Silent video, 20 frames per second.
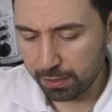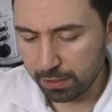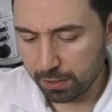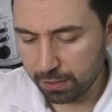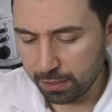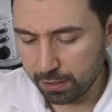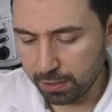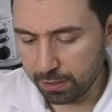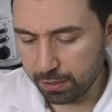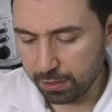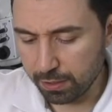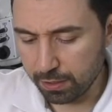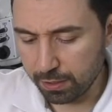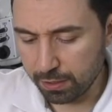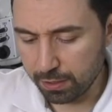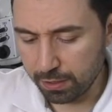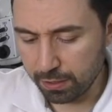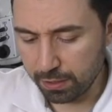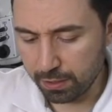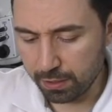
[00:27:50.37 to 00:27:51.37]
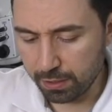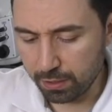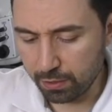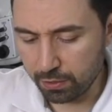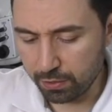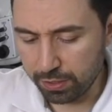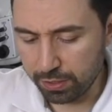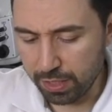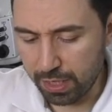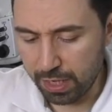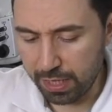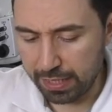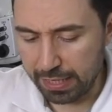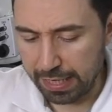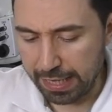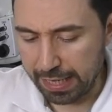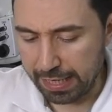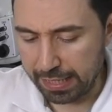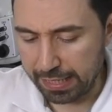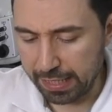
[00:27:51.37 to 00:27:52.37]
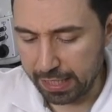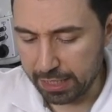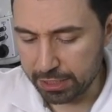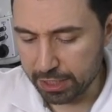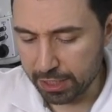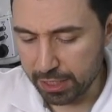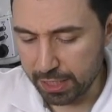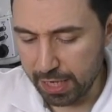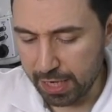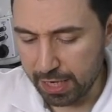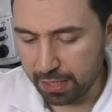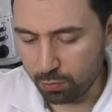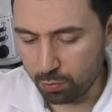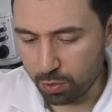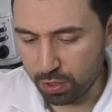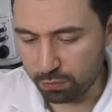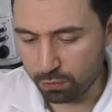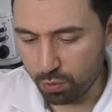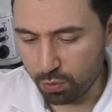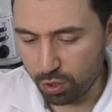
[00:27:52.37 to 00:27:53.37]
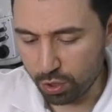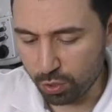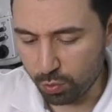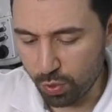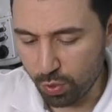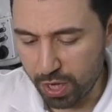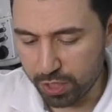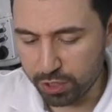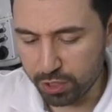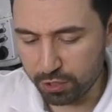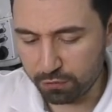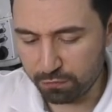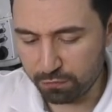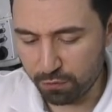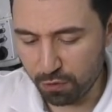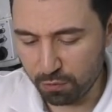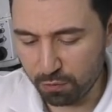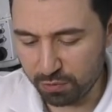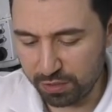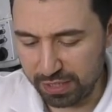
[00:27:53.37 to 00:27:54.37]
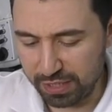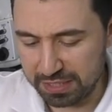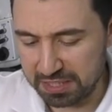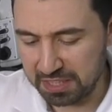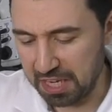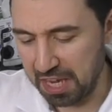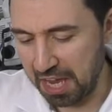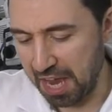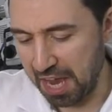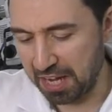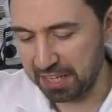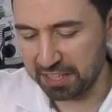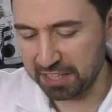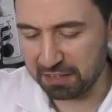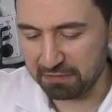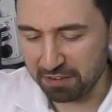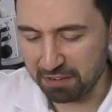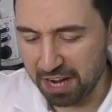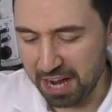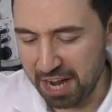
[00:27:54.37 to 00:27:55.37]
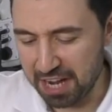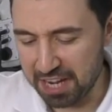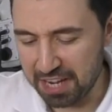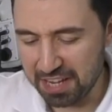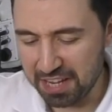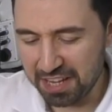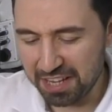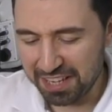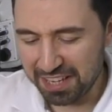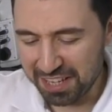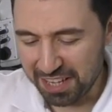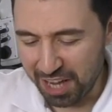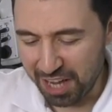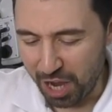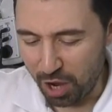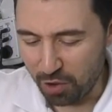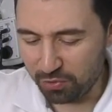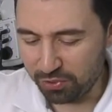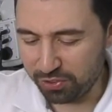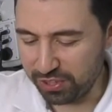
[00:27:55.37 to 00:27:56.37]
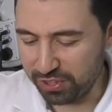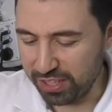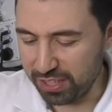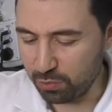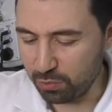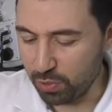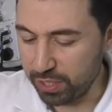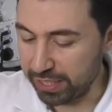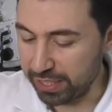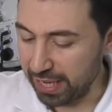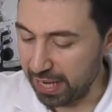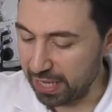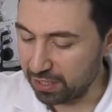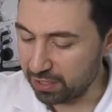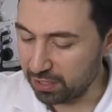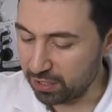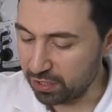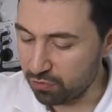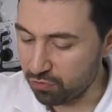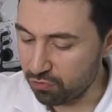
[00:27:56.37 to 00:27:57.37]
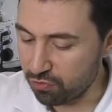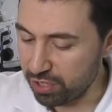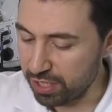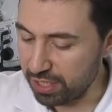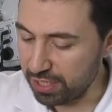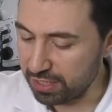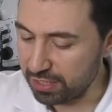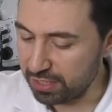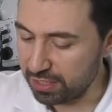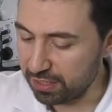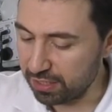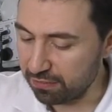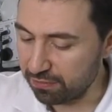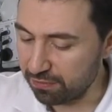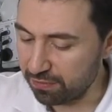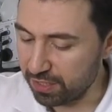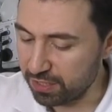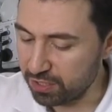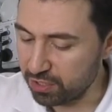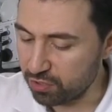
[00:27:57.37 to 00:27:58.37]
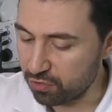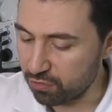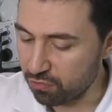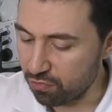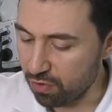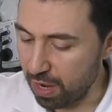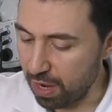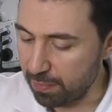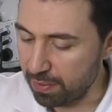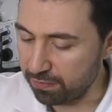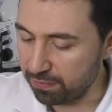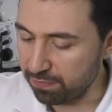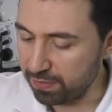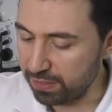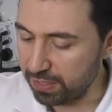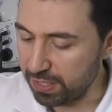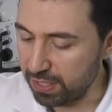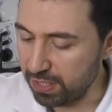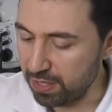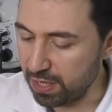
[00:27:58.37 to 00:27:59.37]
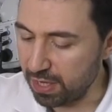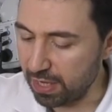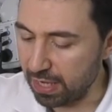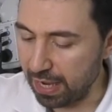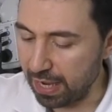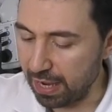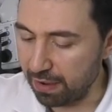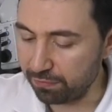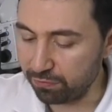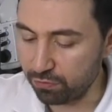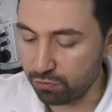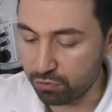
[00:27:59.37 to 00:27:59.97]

Okay, Elias, again, one more question from this active guy. How thin we can grind the ceramic veneer after